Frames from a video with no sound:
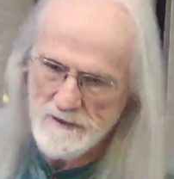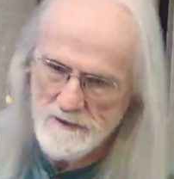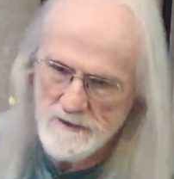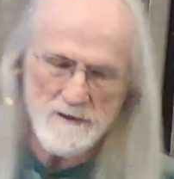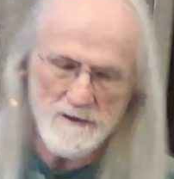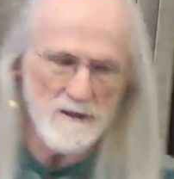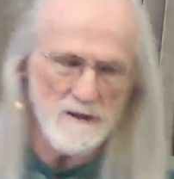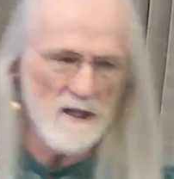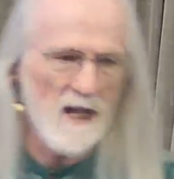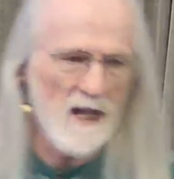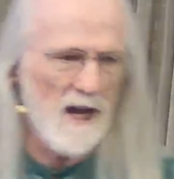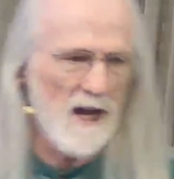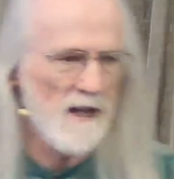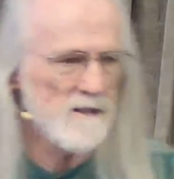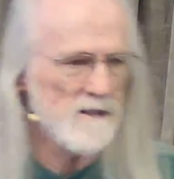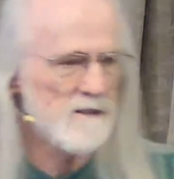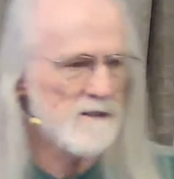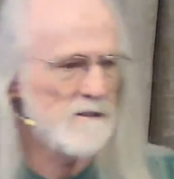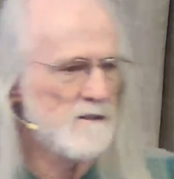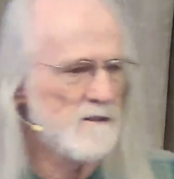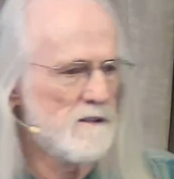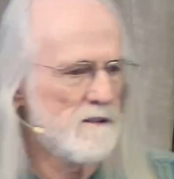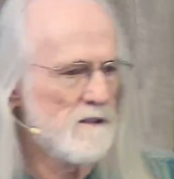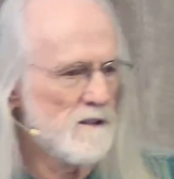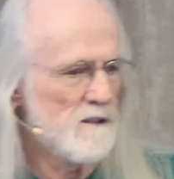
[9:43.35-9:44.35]
last
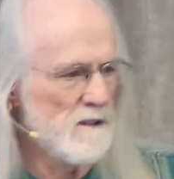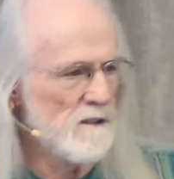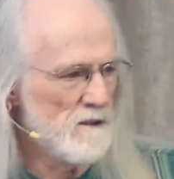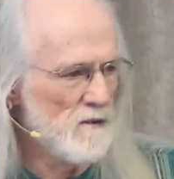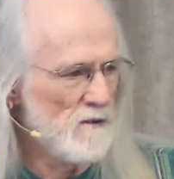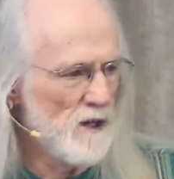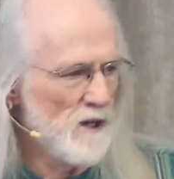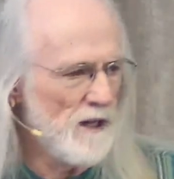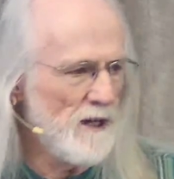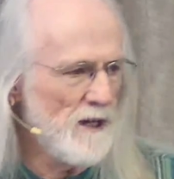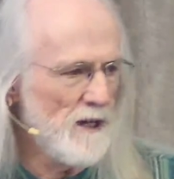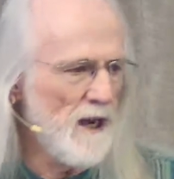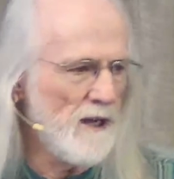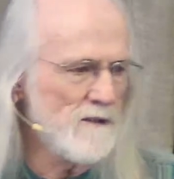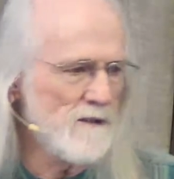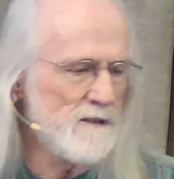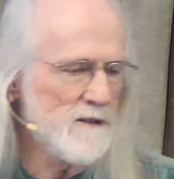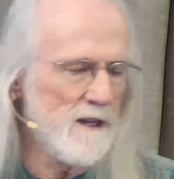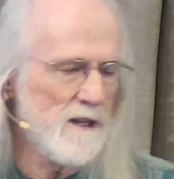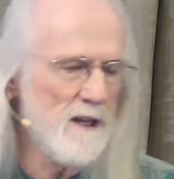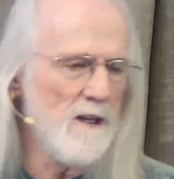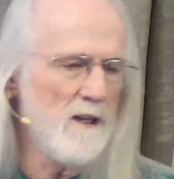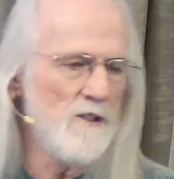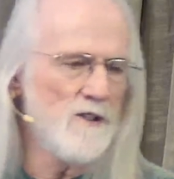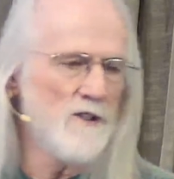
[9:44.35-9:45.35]
Great Ice
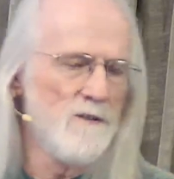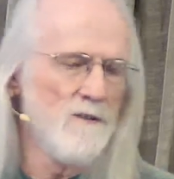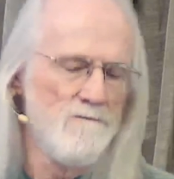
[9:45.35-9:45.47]
Age.